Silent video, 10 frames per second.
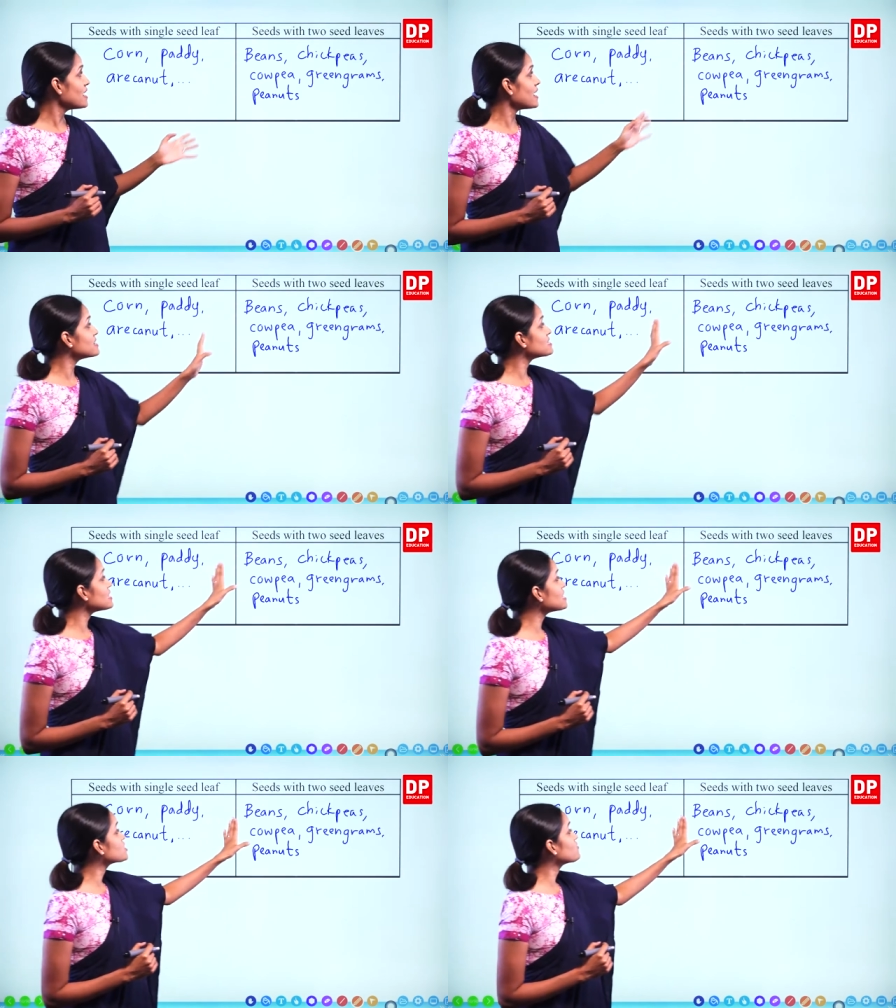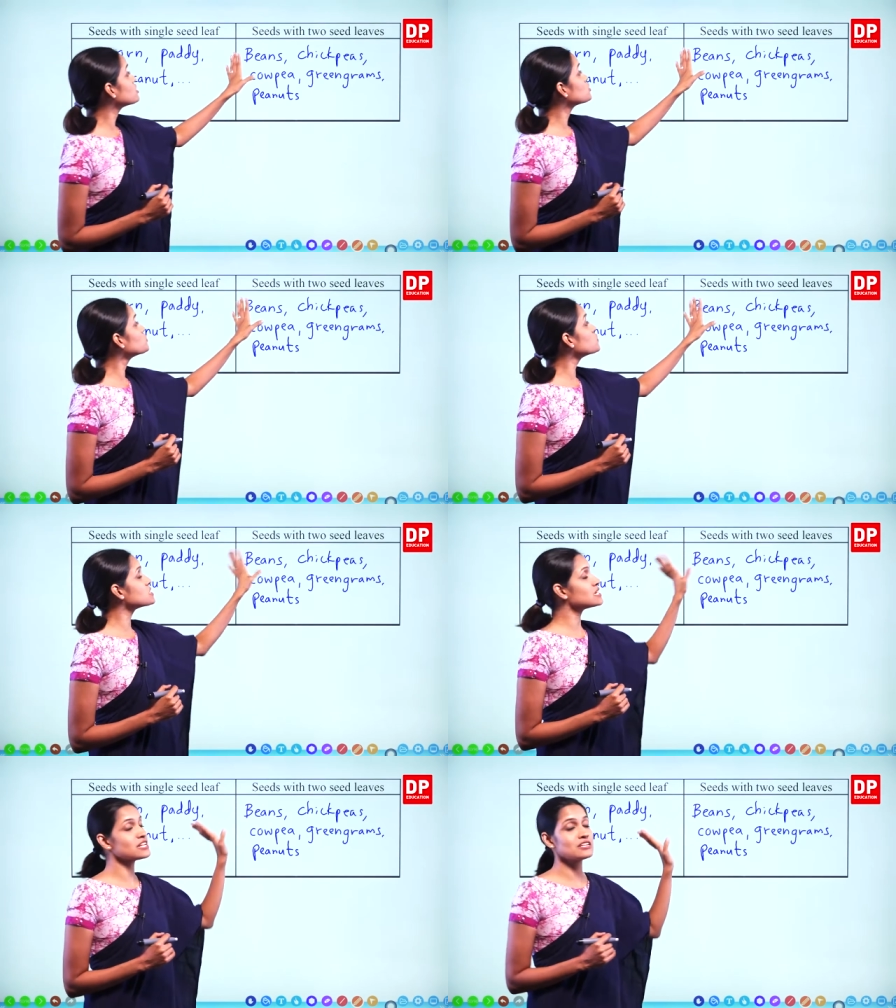And seeds with two
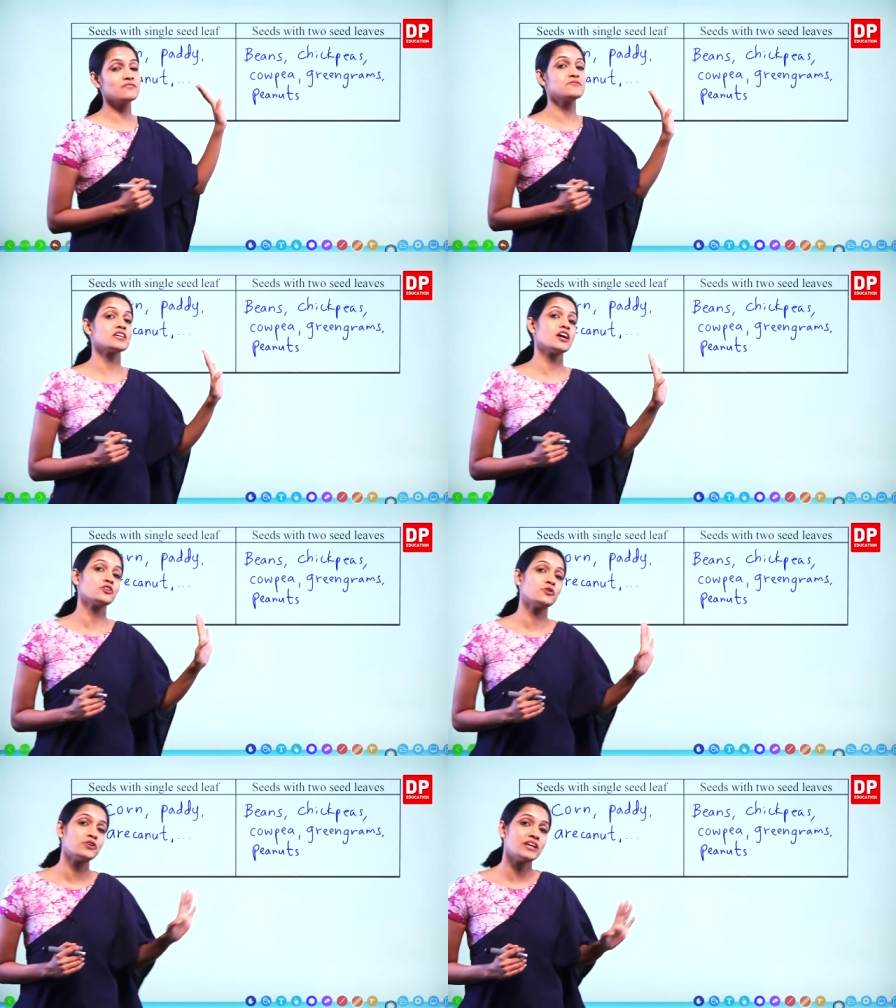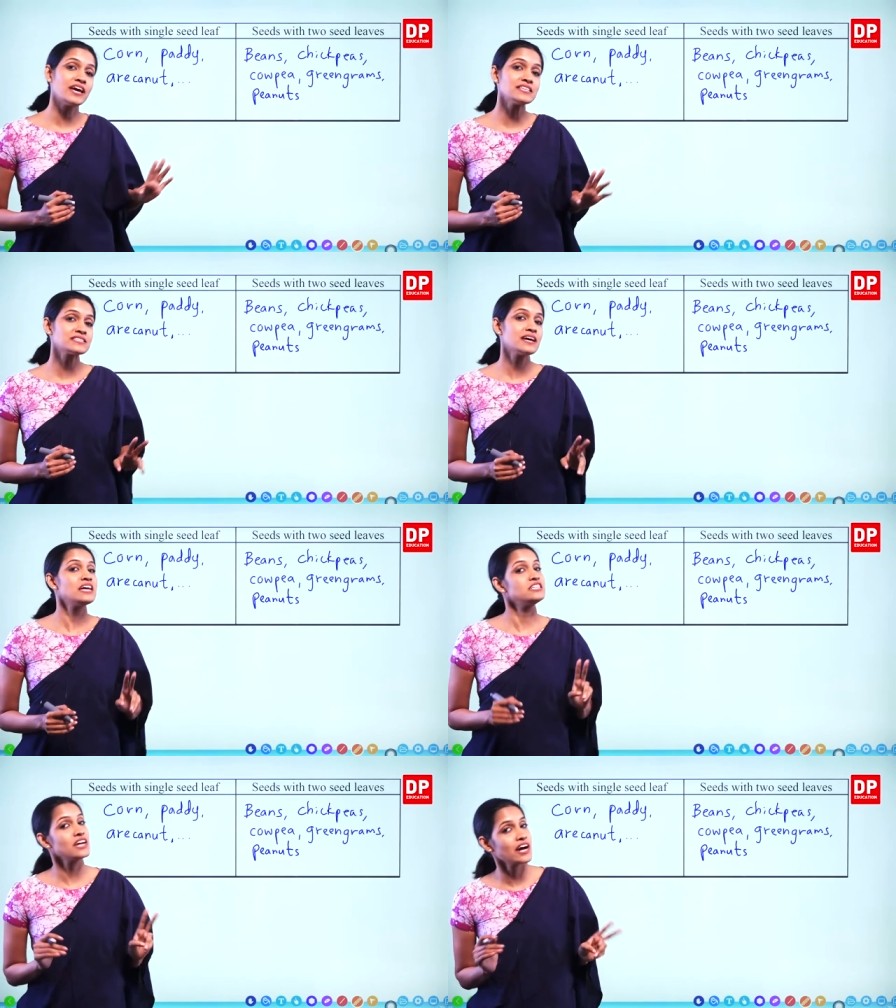seed leaves are known as
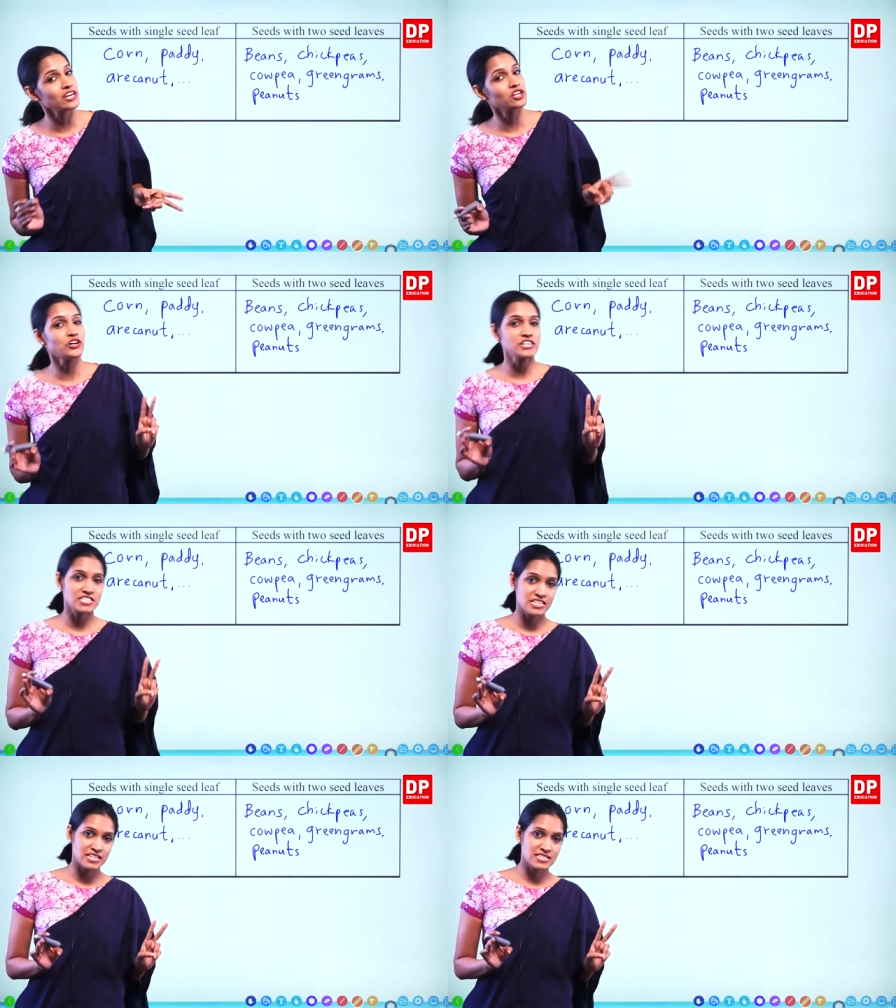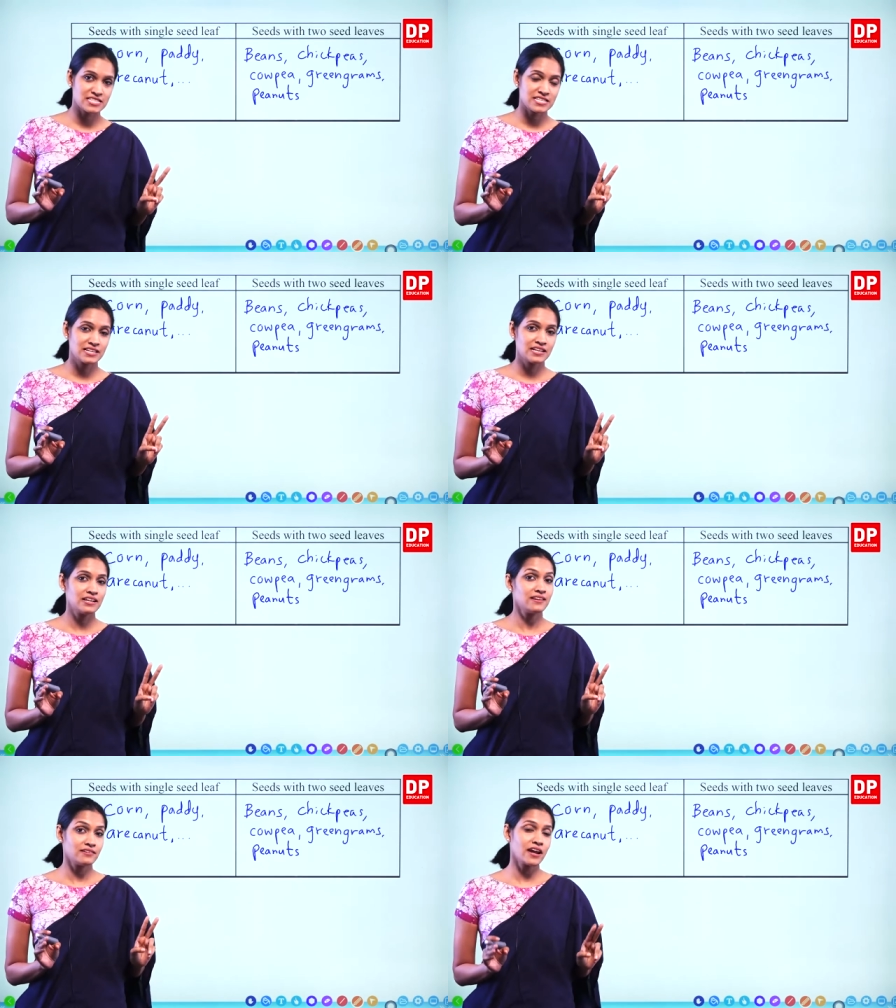dicot seeds,
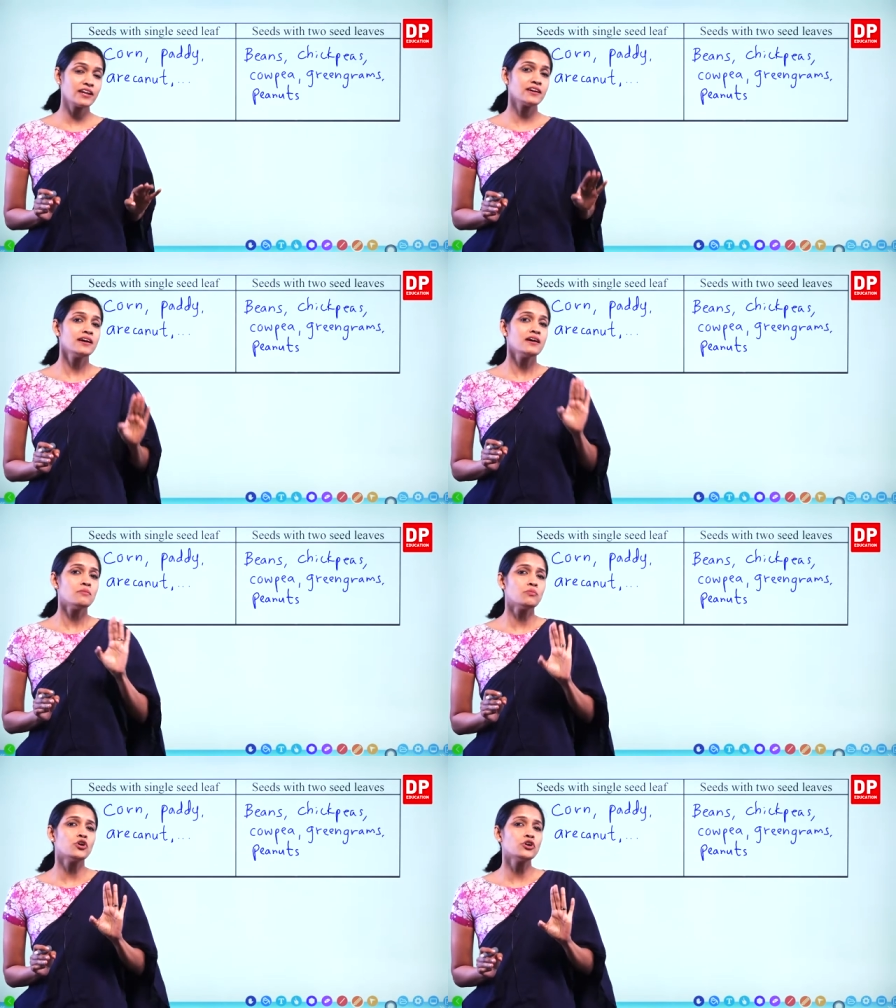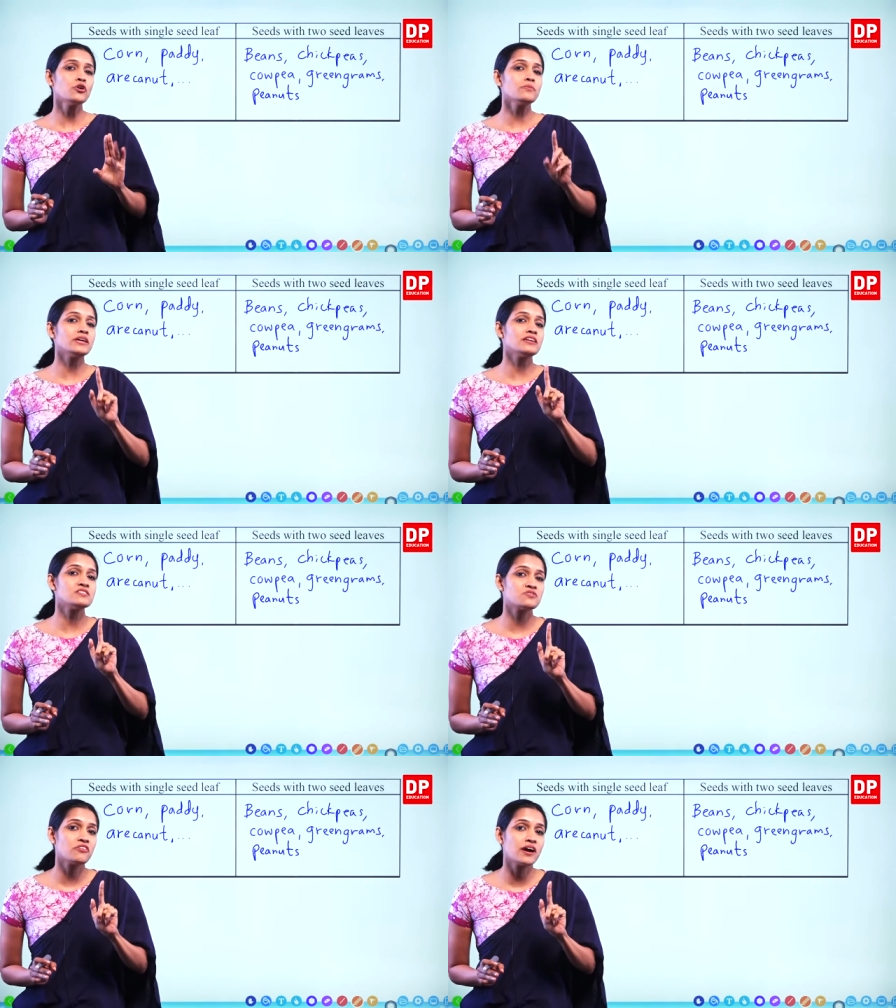right? Mono
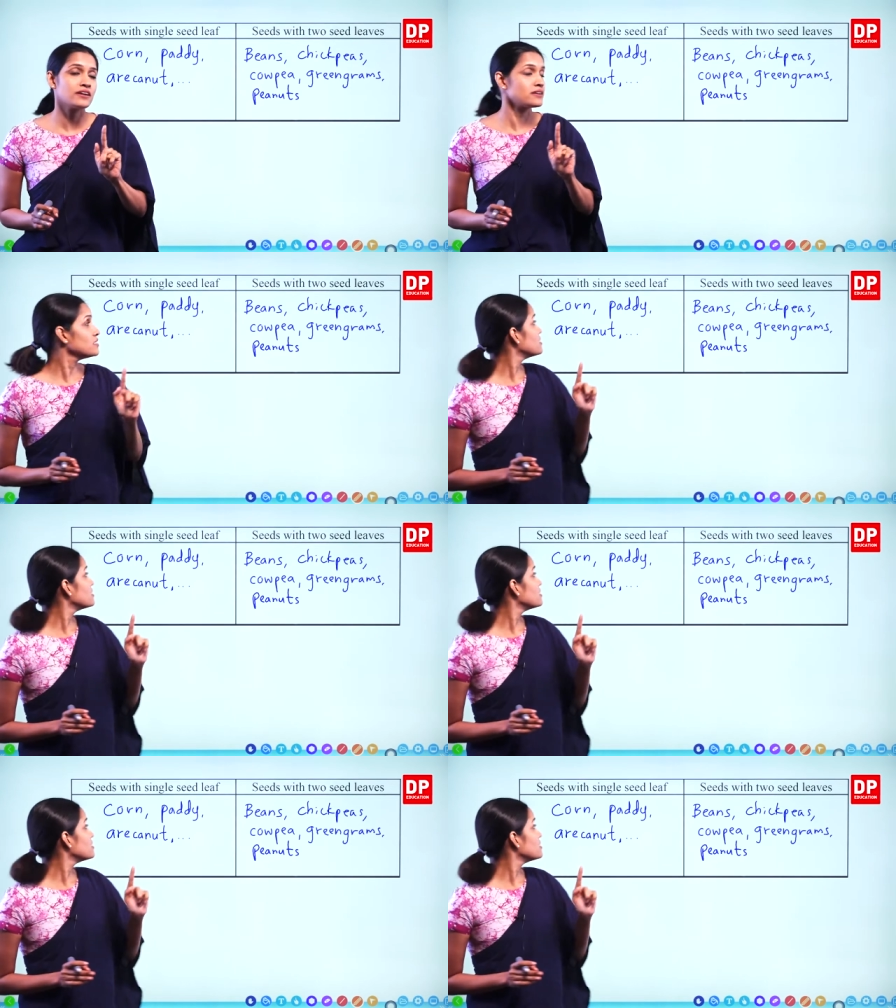means one.